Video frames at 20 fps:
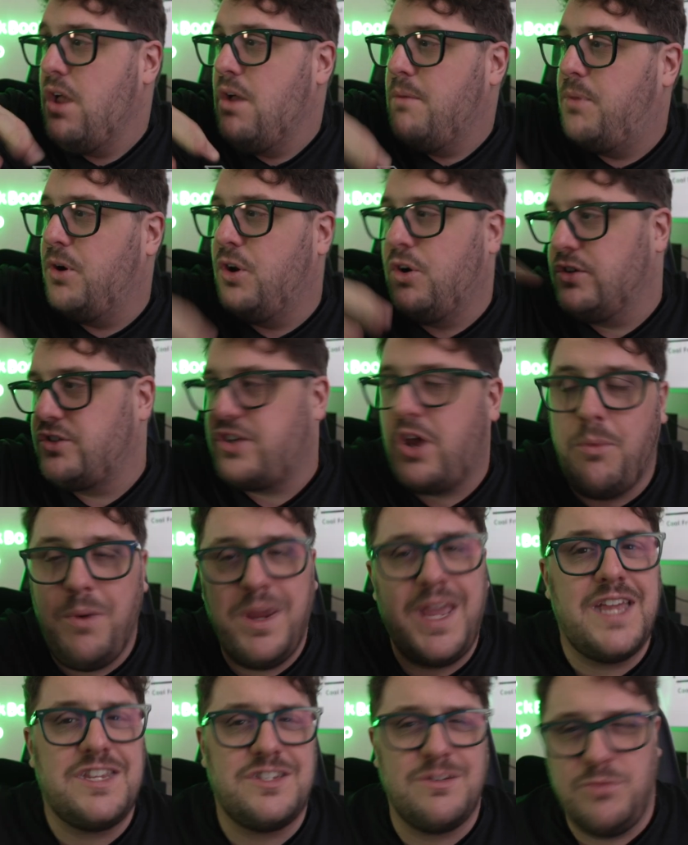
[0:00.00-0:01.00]
but also we
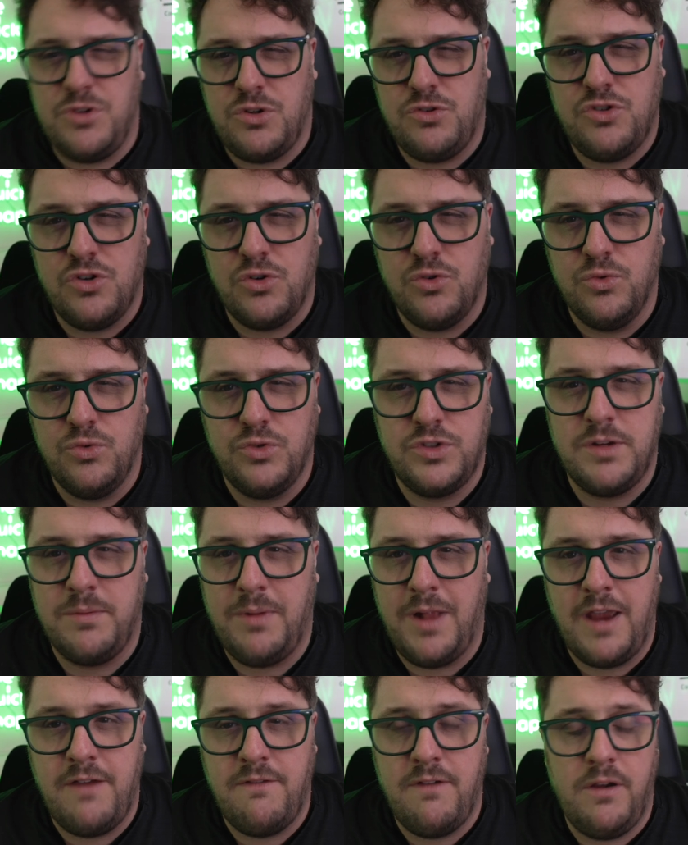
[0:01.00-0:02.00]
get some new tools to
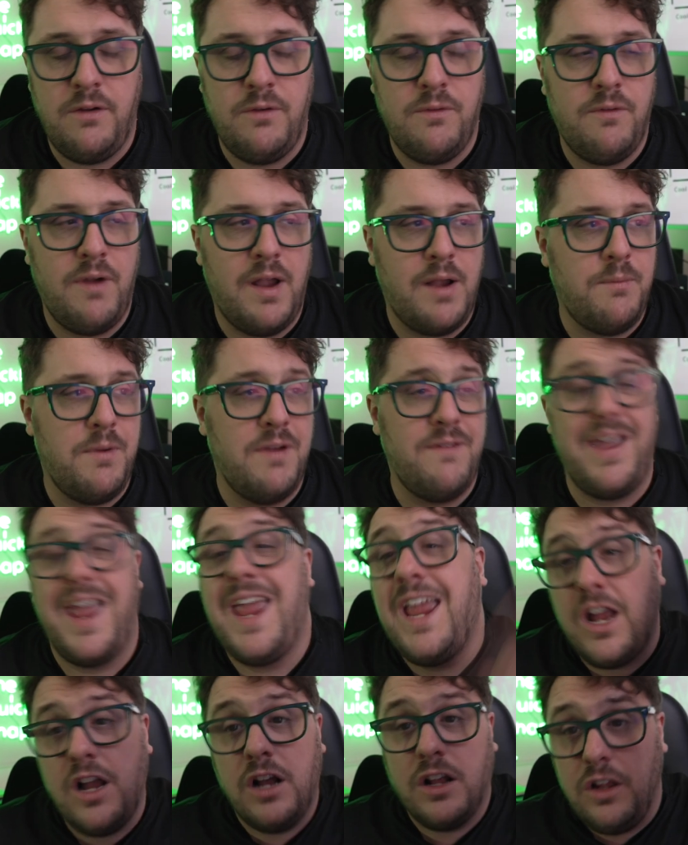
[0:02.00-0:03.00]
play around with,
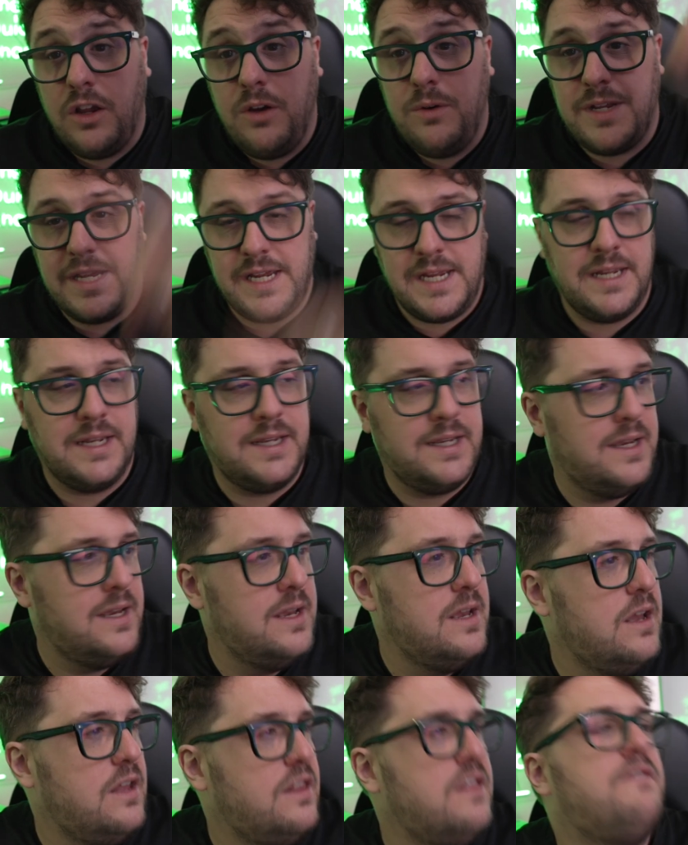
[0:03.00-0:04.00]
including
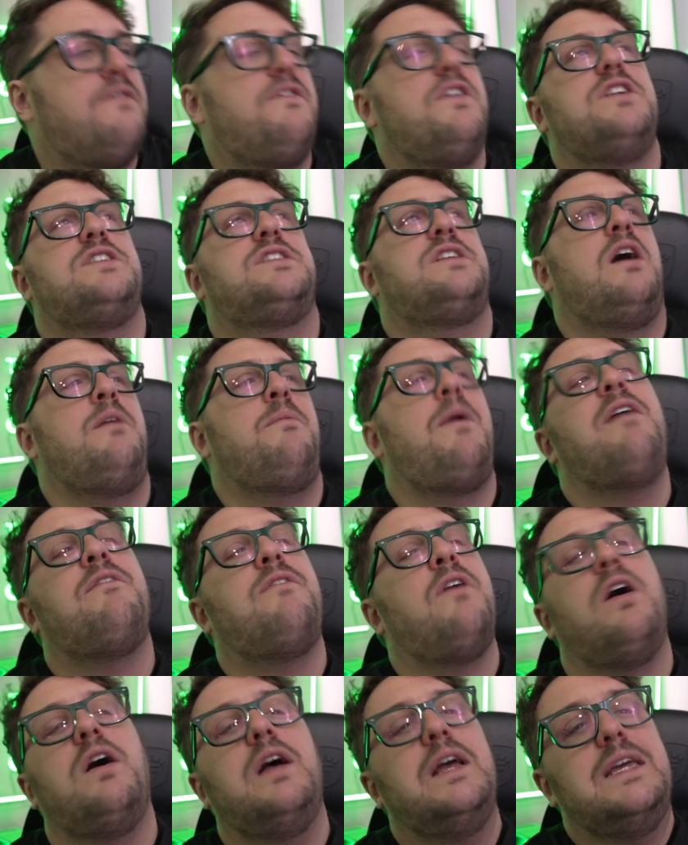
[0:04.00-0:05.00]
the first time
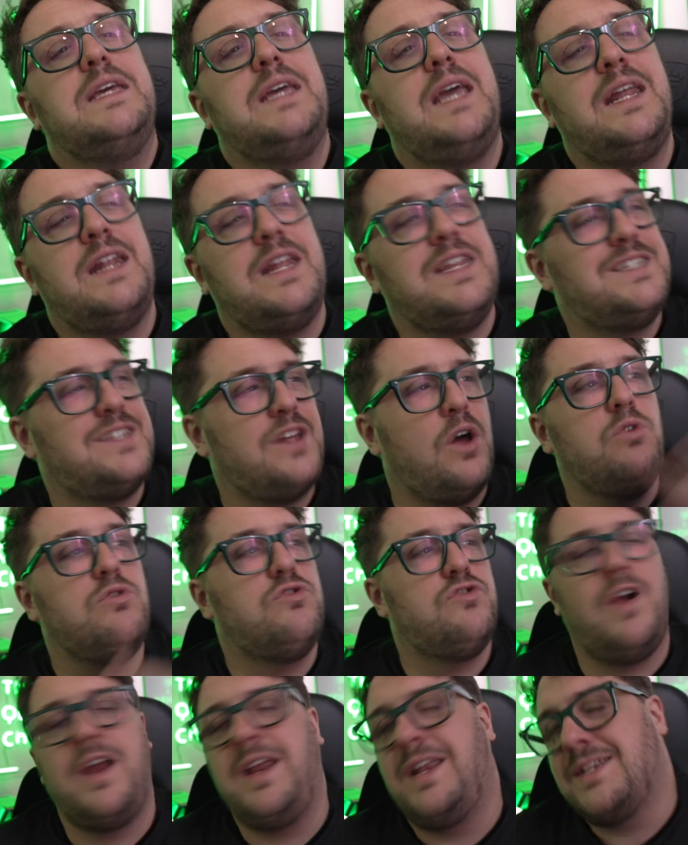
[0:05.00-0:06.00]
ever in a sole
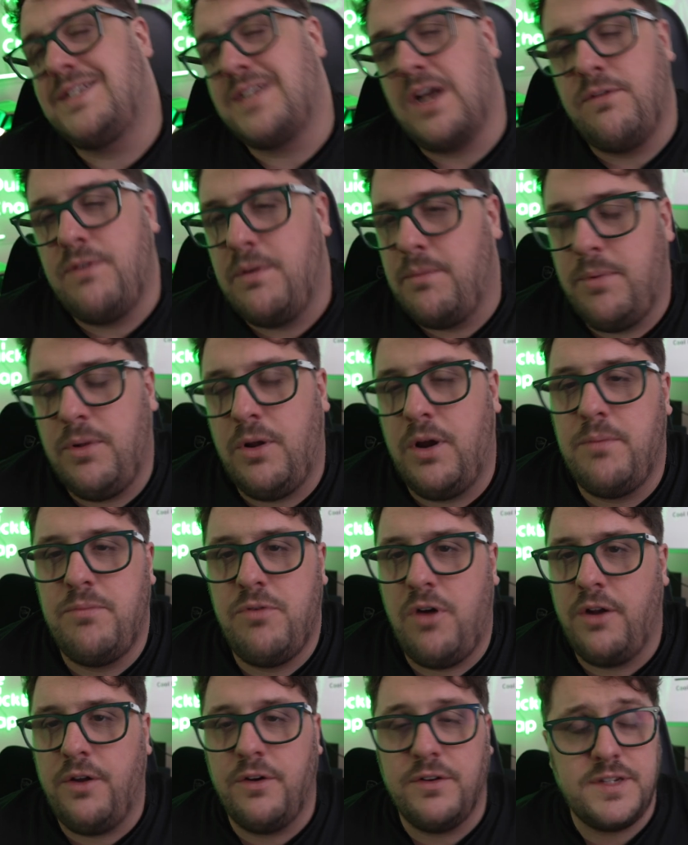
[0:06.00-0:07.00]
trader self-employed
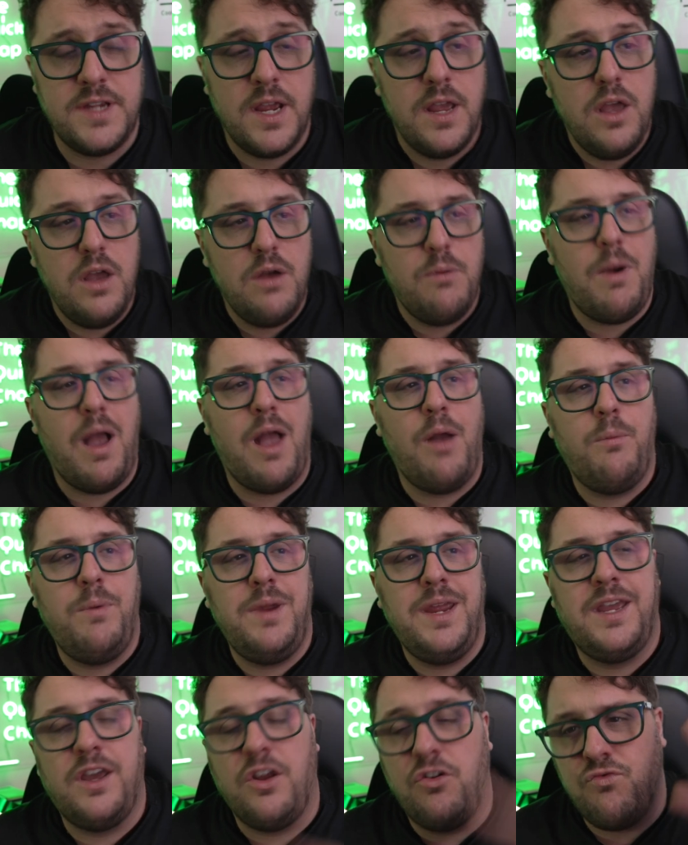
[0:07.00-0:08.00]
product where
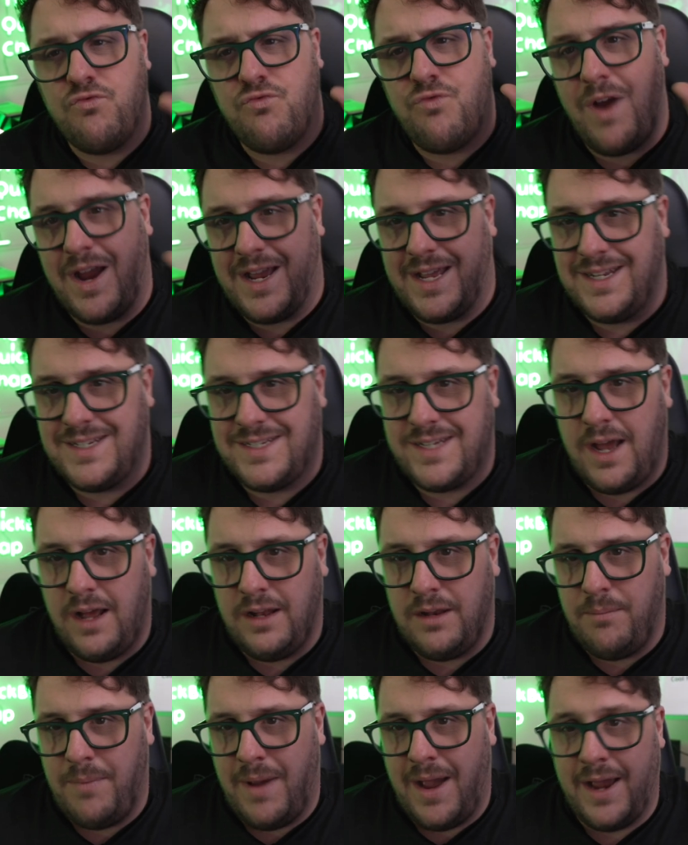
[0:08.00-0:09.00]
we can reconcile
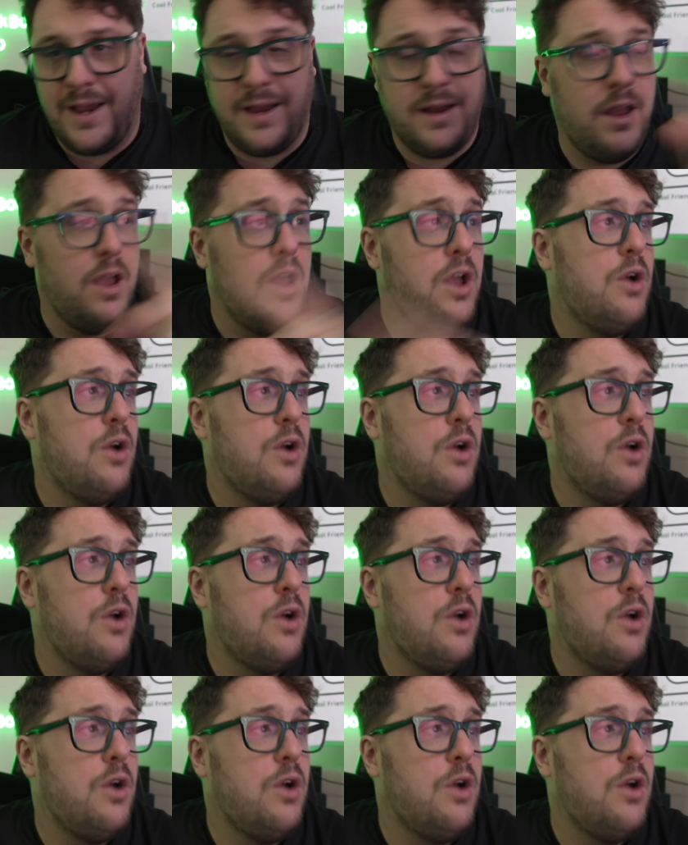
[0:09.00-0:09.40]
a bank.